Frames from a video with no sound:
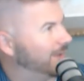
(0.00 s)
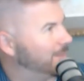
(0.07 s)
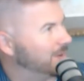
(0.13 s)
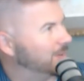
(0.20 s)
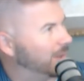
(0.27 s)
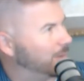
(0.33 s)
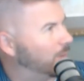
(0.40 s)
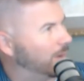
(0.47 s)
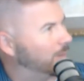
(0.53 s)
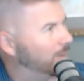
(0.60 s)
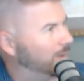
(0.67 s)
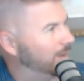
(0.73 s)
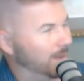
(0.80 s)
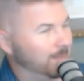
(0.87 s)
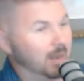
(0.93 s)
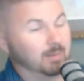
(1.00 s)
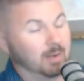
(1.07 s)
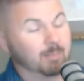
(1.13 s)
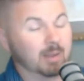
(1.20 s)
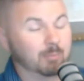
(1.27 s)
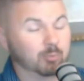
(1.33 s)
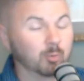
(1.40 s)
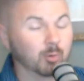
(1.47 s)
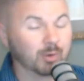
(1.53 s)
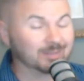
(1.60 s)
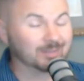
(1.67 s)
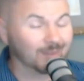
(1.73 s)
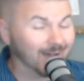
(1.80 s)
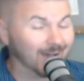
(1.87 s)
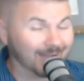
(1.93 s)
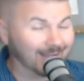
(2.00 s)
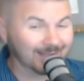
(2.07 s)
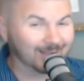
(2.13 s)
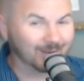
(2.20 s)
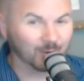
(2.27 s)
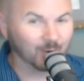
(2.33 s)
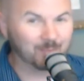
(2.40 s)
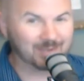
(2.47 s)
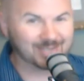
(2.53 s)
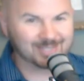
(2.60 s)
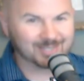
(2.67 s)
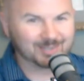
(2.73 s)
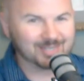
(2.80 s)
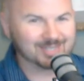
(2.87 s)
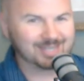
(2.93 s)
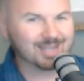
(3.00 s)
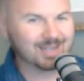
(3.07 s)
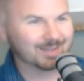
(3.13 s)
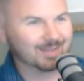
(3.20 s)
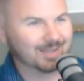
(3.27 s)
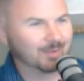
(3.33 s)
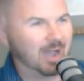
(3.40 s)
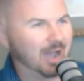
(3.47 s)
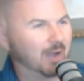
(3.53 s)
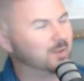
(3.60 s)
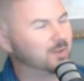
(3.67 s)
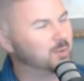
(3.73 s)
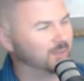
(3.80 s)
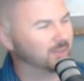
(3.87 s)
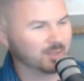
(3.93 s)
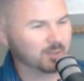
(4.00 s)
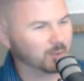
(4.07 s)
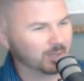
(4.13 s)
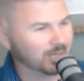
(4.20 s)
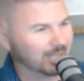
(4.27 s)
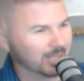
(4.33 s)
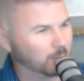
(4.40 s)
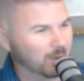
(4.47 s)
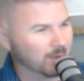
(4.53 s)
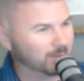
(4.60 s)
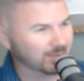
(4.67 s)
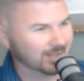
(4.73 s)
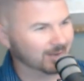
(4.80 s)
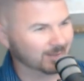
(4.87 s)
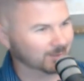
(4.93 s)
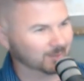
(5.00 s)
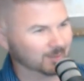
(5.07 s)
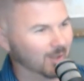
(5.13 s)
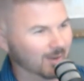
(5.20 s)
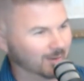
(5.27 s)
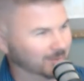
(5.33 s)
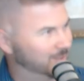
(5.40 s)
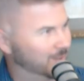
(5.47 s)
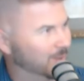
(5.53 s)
I mean, like what I'm not promoting lying here. I'm basically saying like, how do you think you're going to get away with that in the long term?